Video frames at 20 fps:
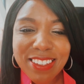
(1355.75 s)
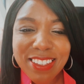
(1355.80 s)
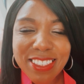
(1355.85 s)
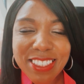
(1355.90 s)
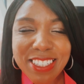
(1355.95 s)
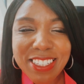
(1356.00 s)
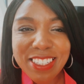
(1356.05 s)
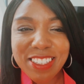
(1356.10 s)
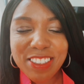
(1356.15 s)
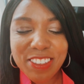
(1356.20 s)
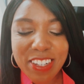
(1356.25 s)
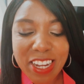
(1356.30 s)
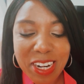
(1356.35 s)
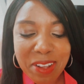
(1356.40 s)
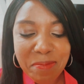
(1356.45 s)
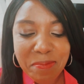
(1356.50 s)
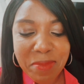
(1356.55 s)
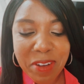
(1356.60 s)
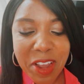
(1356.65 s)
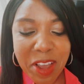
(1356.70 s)
just to try to
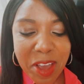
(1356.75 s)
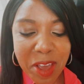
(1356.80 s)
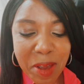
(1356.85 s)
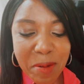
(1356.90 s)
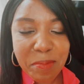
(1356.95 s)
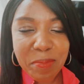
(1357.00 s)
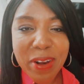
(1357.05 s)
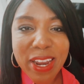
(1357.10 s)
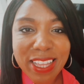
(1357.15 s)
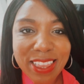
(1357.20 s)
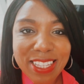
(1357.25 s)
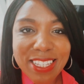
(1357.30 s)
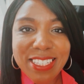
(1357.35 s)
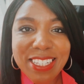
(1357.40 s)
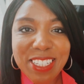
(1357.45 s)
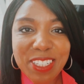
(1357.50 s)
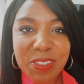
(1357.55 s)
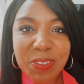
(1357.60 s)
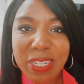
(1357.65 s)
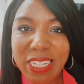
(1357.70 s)
break the
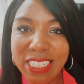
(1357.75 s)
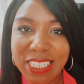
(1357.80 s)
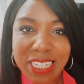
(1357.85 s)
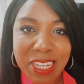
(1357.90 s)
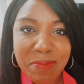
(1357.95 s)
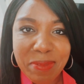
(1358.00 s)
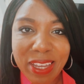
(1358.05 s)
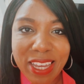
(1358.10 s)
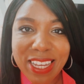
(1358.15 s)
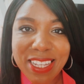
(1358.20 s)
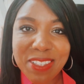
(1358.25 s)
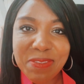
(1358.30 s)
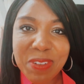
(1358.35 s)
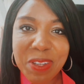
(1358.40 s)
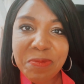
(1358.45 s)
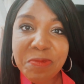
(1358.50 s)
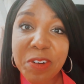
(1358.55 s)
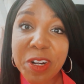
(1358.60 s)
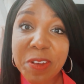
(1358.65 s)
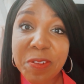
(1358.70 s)
situation up, I guess.
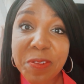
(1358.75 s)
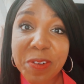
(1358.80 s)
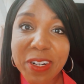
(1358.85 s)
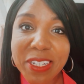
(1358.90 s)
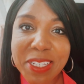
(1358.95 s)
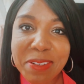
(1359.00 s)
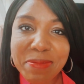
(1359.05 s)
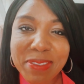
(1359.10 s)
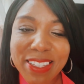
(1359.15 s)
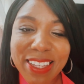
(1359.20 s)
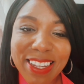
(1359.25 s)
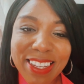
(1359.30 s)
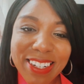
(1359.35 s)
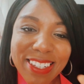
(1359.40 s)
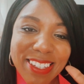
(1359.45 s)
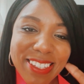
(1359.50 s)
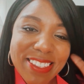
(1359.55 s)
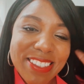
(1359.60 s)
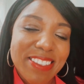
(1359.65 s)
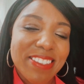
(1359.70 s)
one forty-four is I'm saying
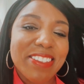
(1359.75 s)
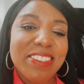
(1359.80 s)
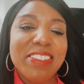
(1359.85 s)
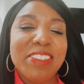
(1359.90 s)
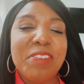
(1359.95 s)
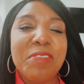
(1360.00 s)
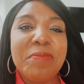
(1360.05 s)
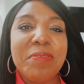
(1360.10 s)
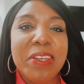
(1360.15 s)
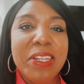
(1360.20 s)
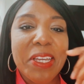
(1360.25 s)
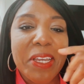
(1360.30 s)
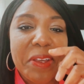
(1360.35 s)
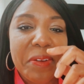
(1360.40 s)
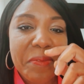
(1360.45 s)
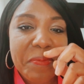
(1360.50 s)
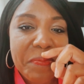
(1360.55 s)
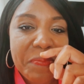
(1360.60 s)
this. So funny.